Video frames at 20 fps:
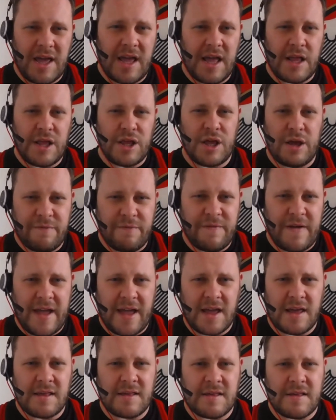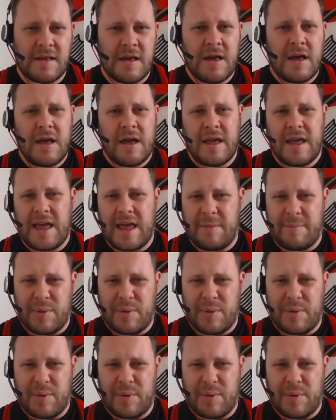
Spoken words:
in your face, but